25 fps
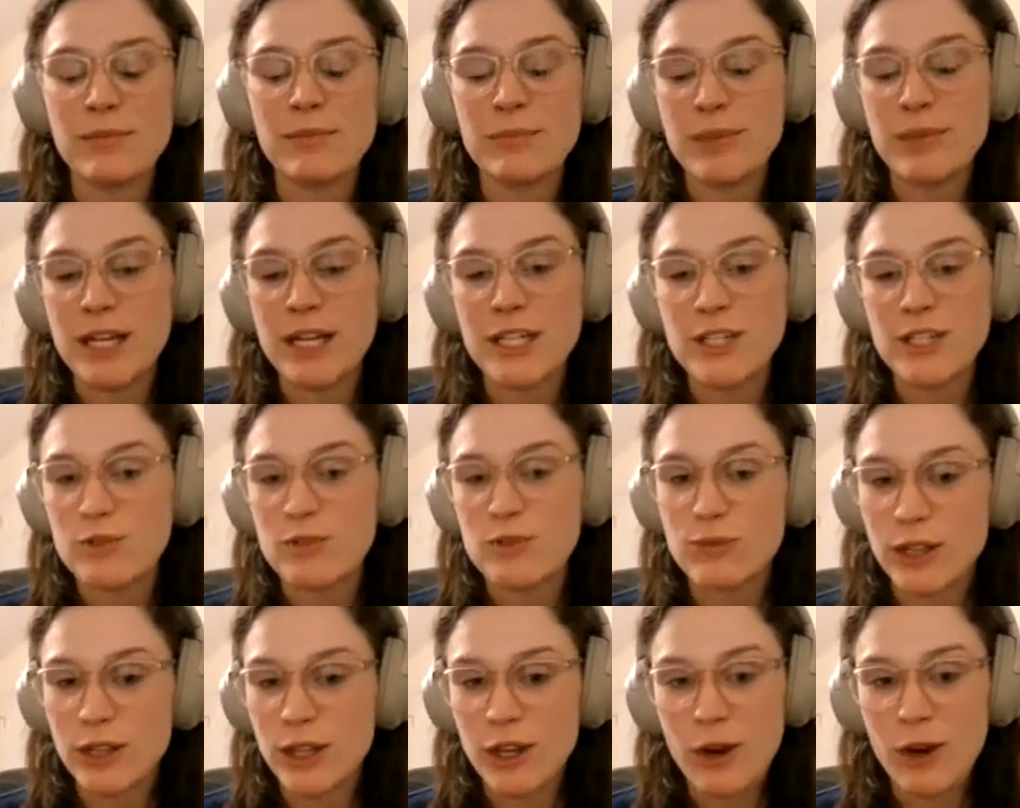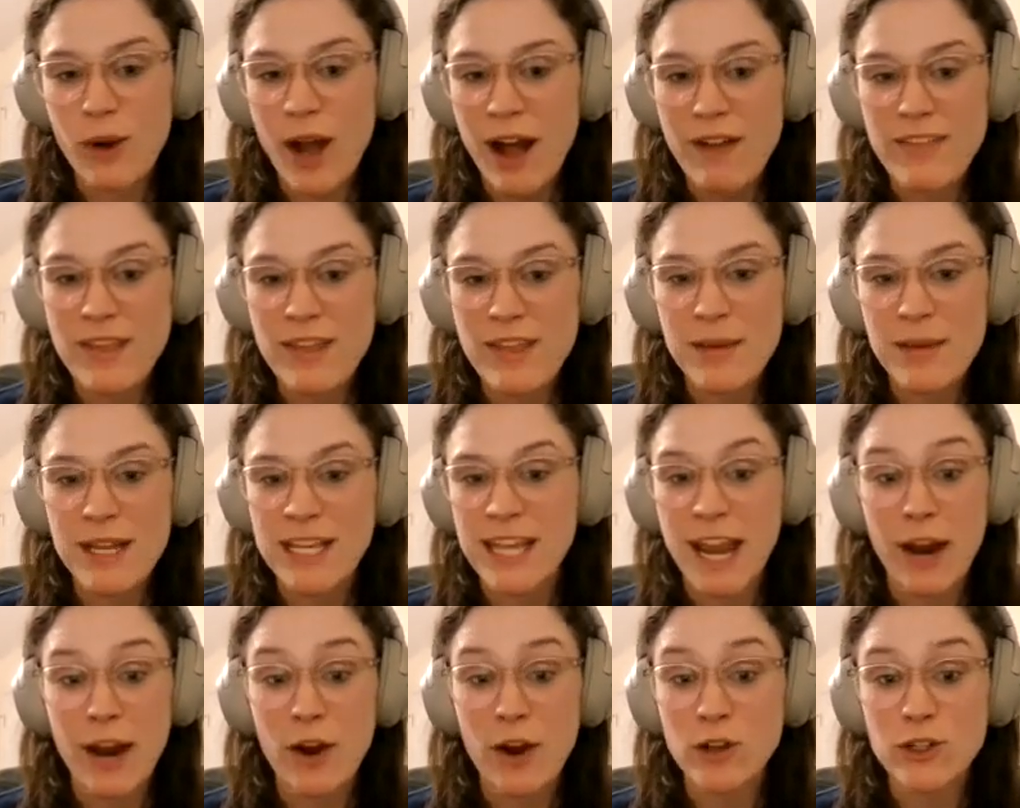but you really don't have that many
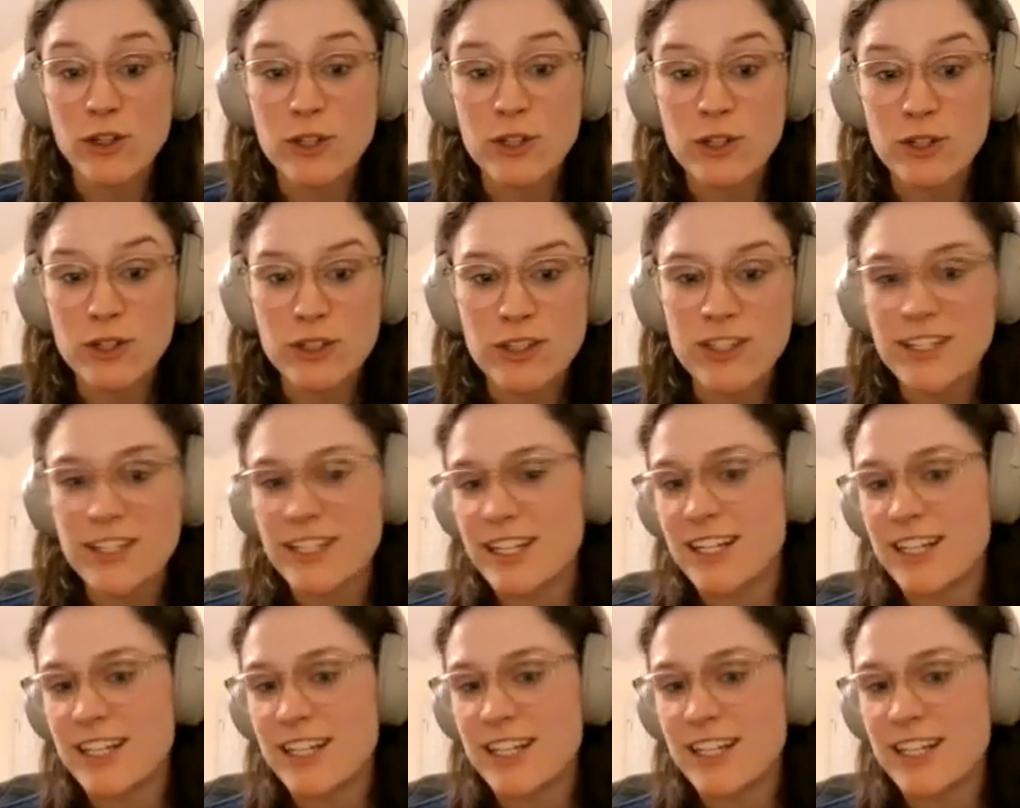characters